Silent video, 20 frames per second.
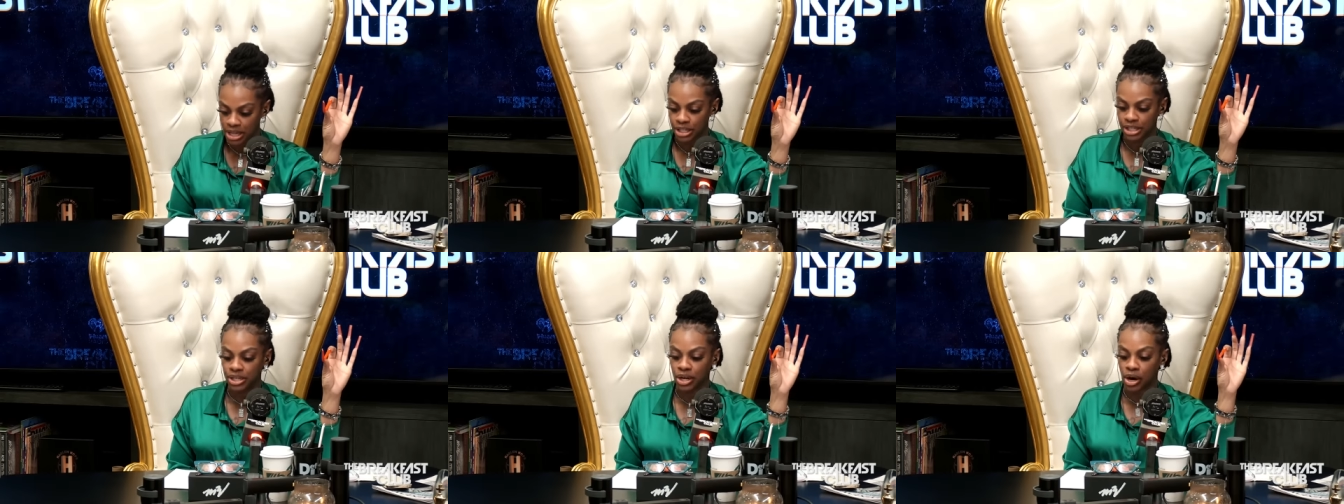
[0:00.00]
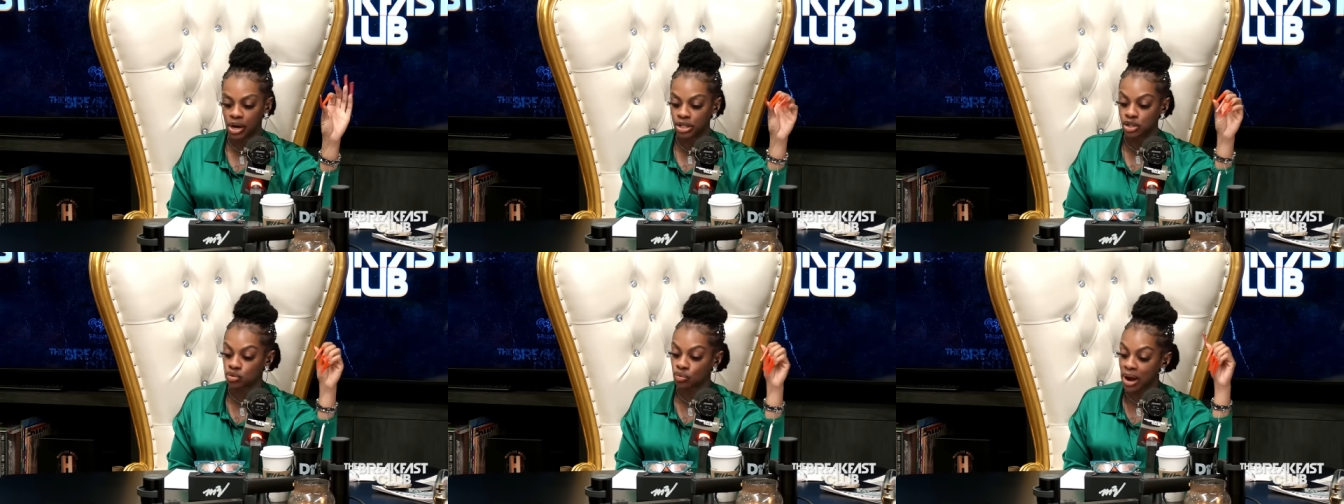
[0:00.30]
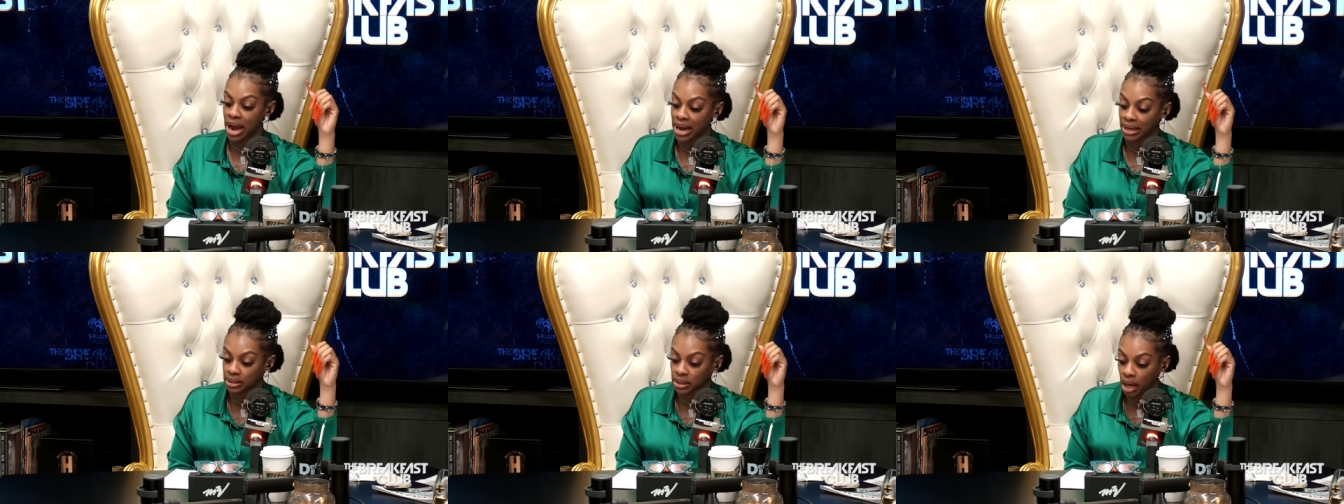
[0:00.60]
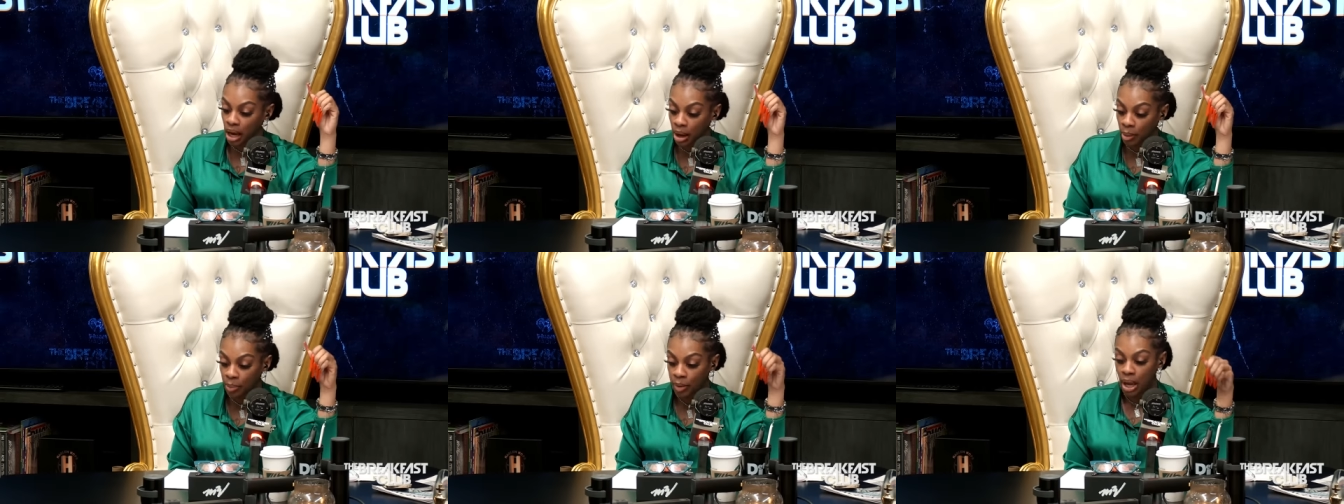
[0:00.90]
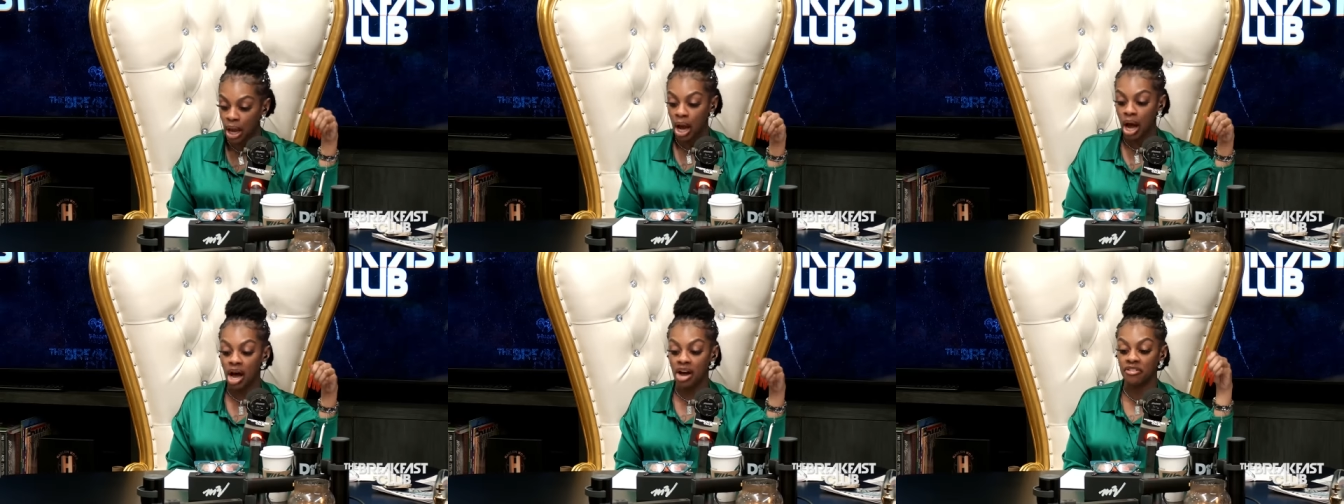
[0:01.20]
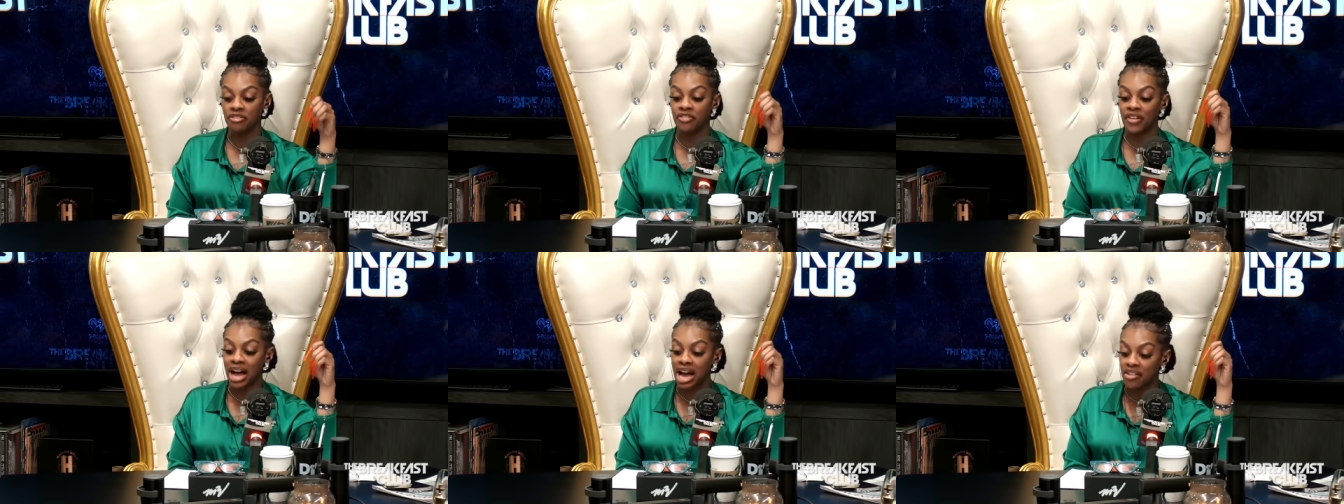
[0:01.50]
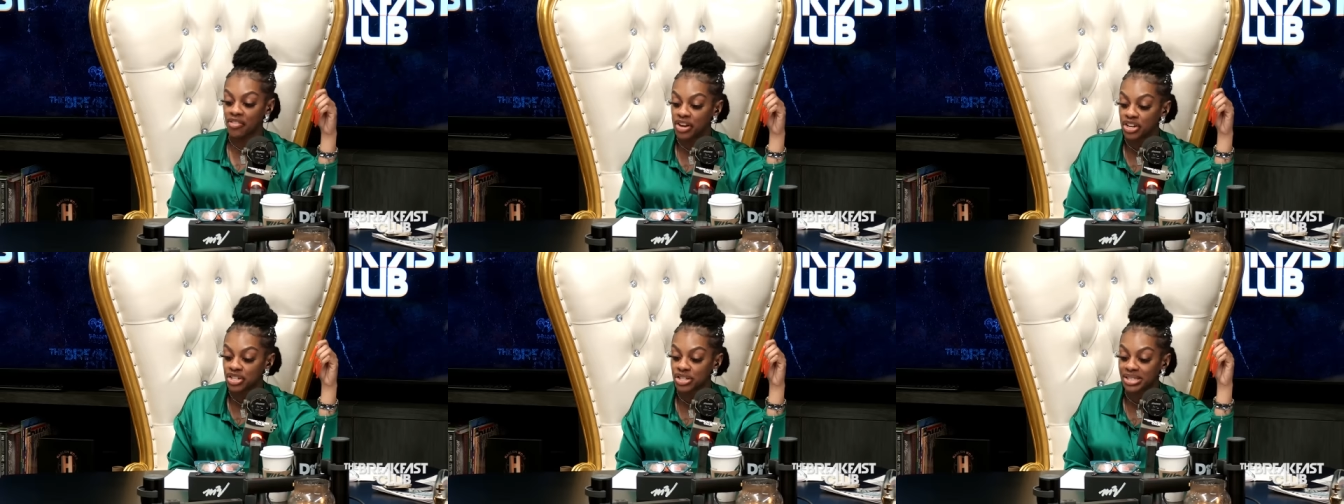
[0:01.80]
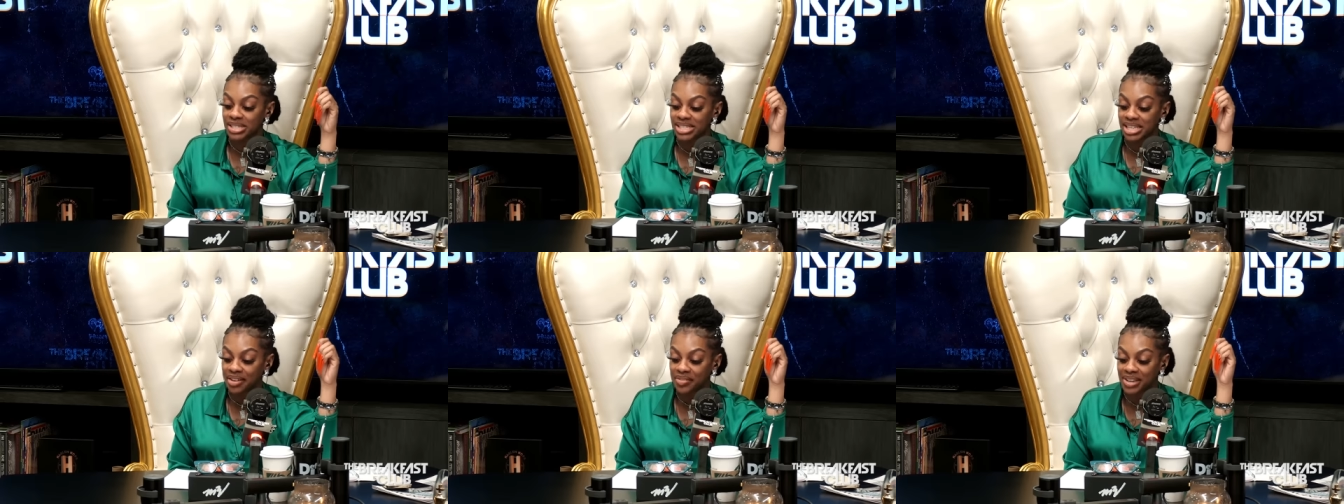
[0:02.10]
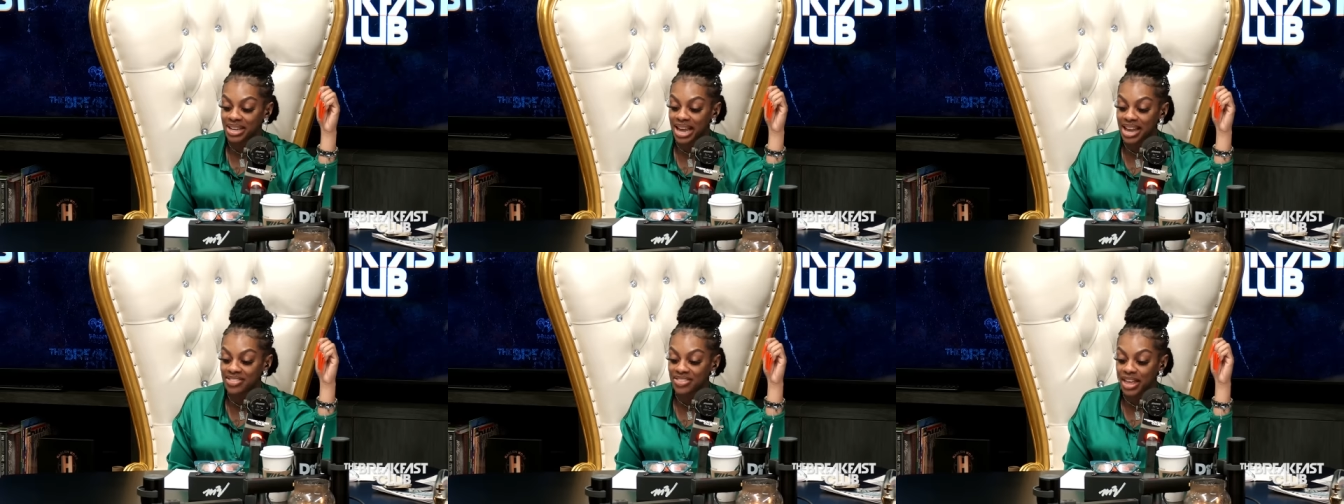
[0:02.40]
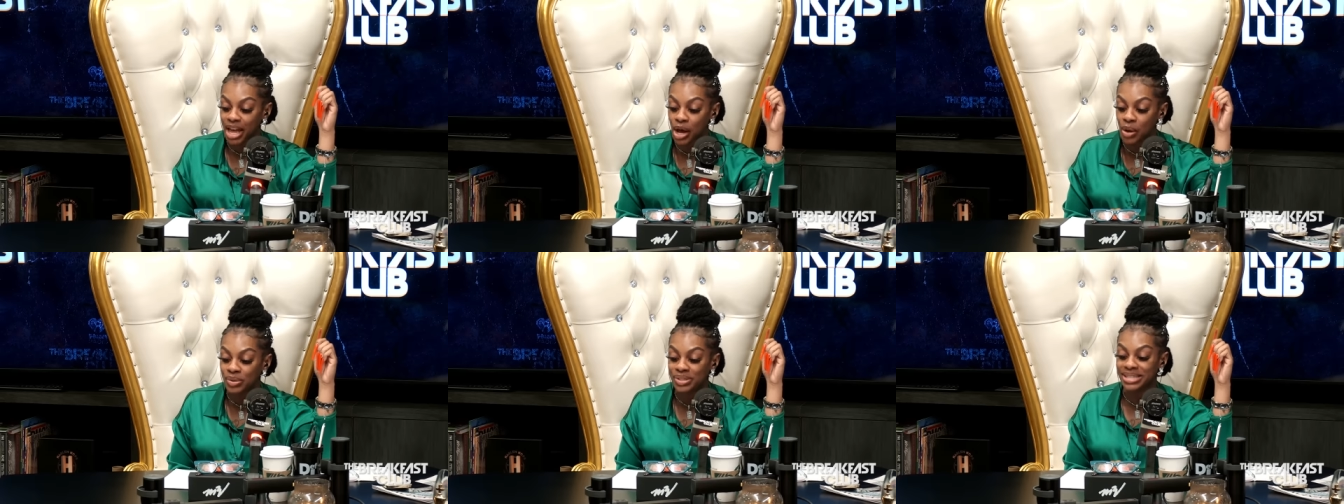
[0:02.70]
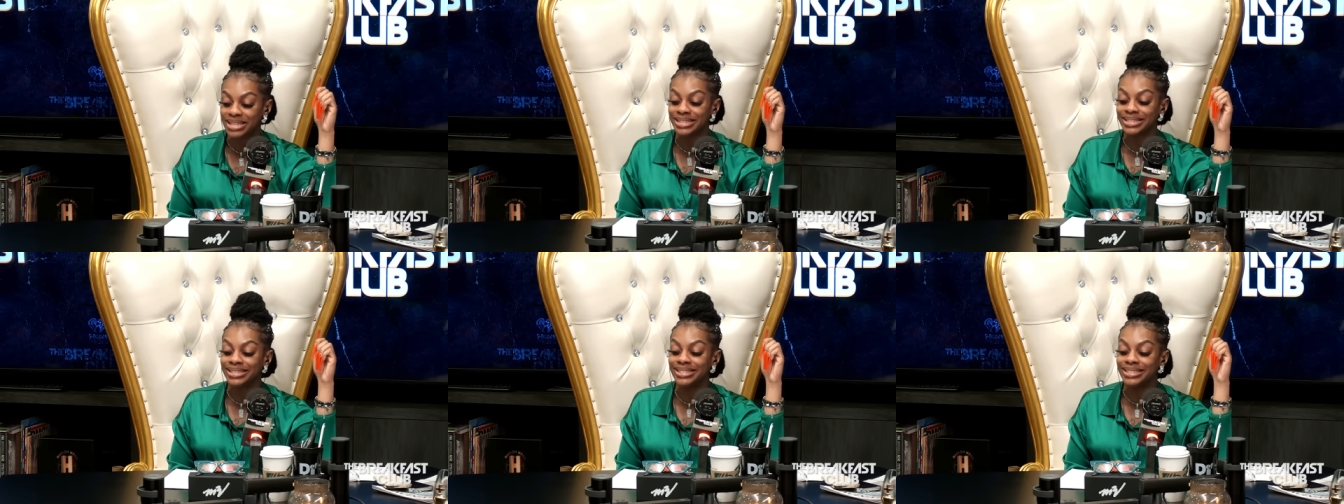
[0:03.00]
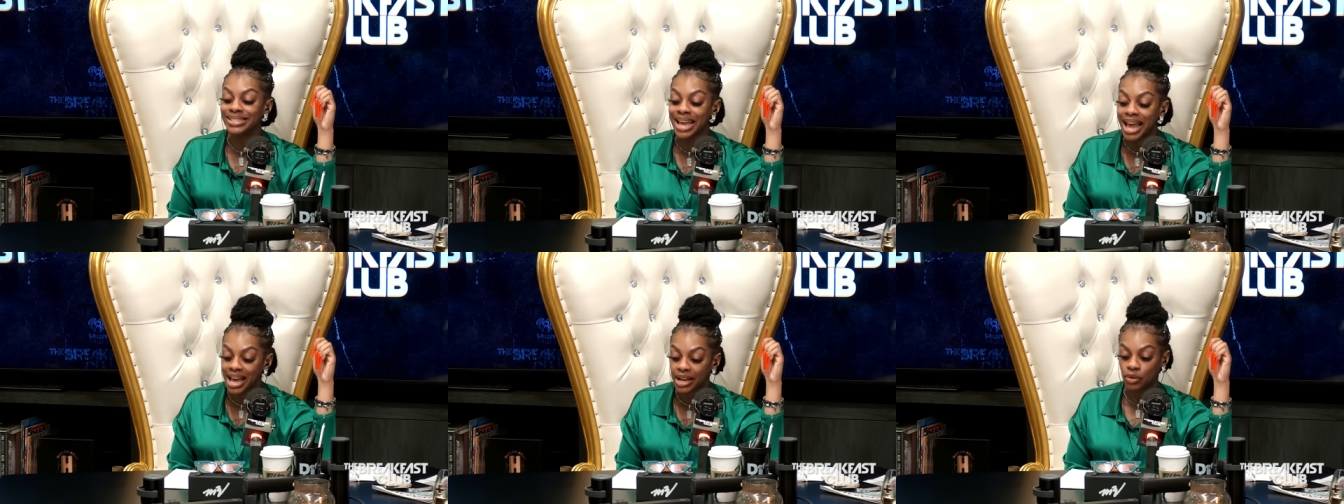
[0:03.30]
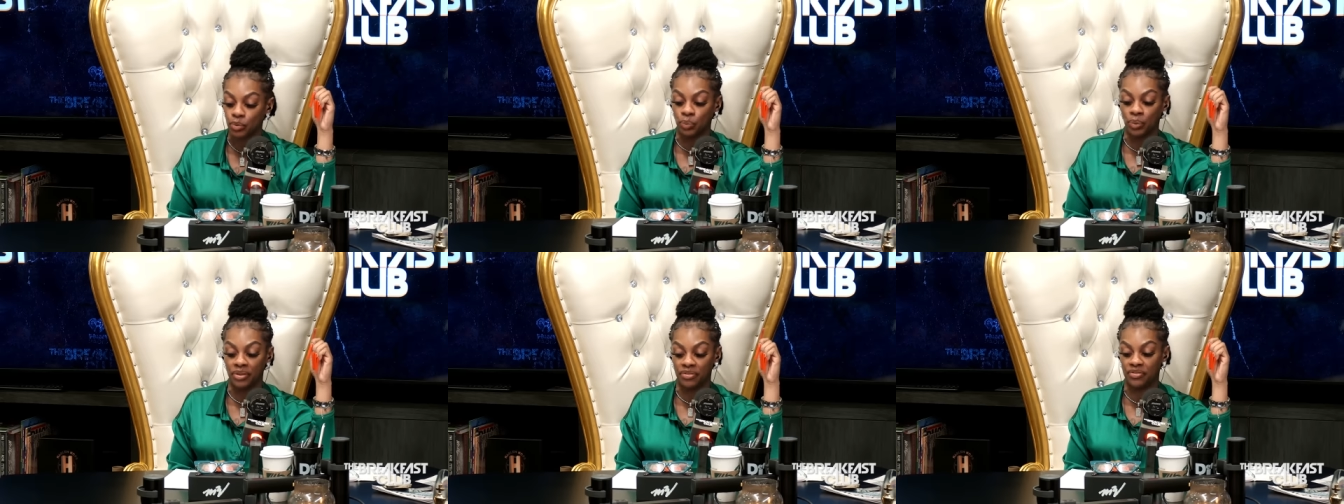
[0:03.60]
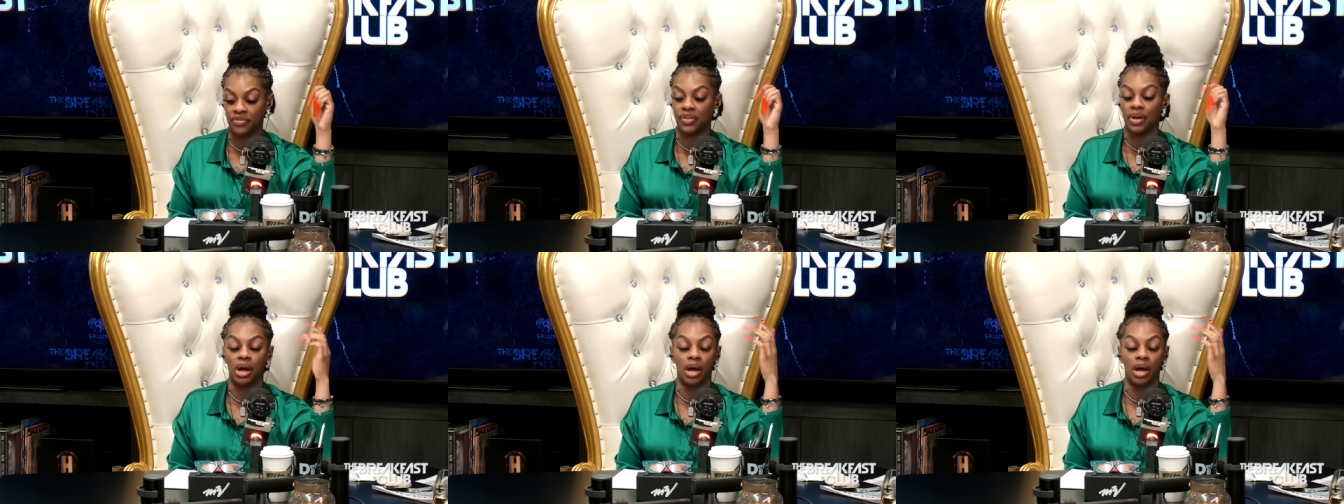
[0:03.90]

Terrence racked up a 578000 debt with